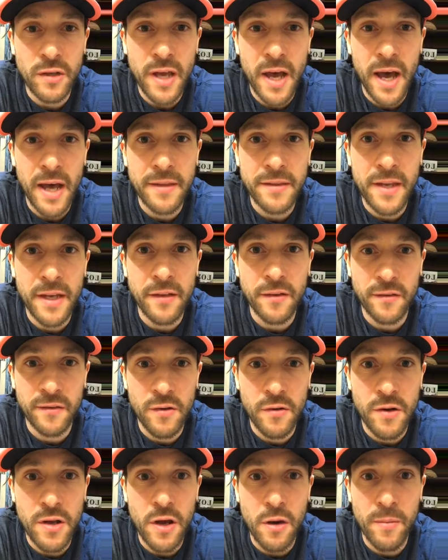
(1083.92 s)
content
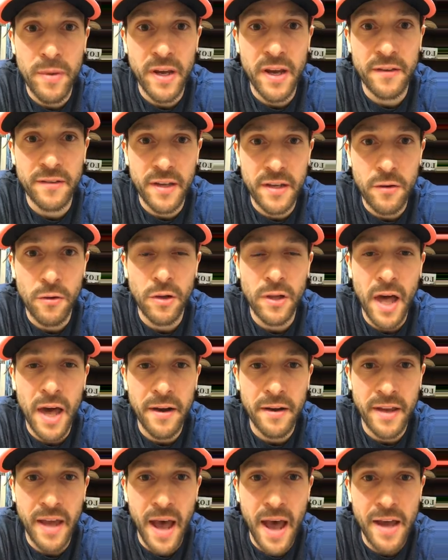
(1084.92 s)
studio, because I know a lot
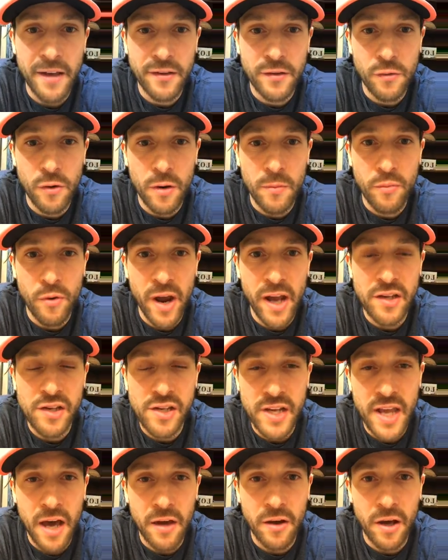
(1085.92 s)
of guys who are
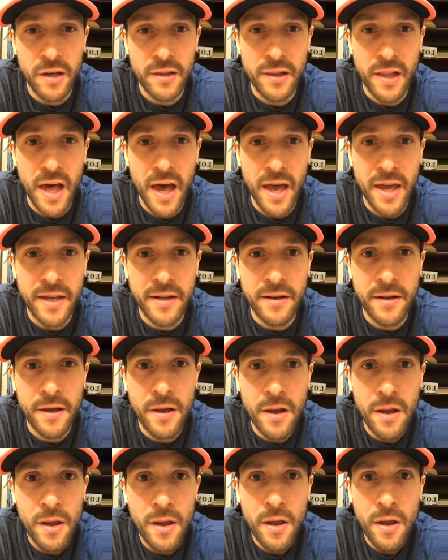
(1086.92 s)
branching out online
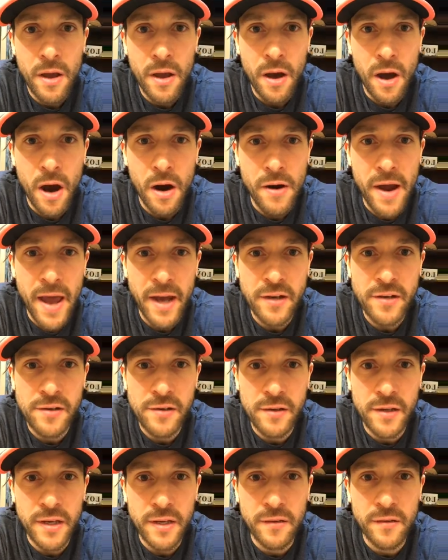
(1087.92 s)
are
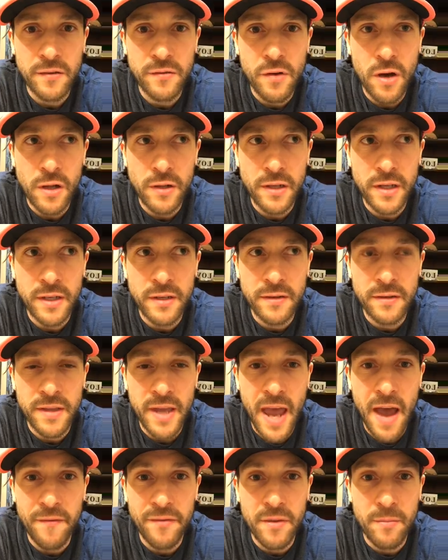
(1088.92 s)
actually struggling. They
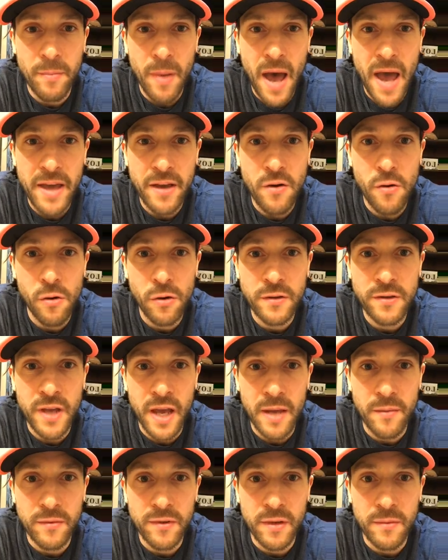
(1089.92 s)
have to buy court
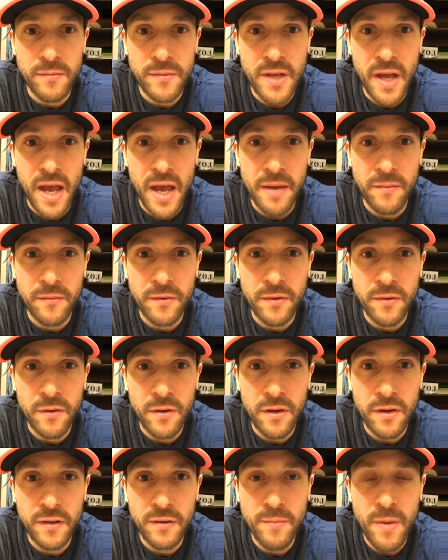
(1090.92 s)
time sometimes,
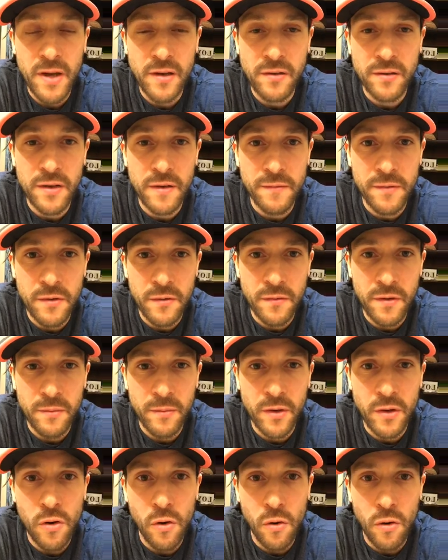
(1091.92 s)
especially if they're
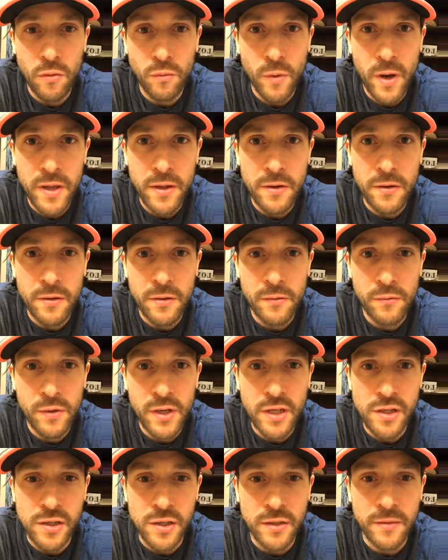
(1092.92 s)
from a cold weather
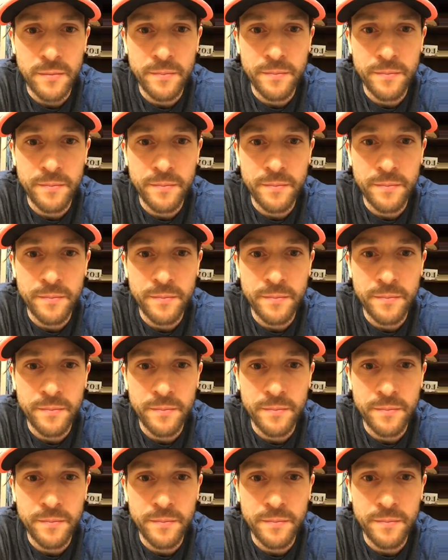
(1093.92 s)
region.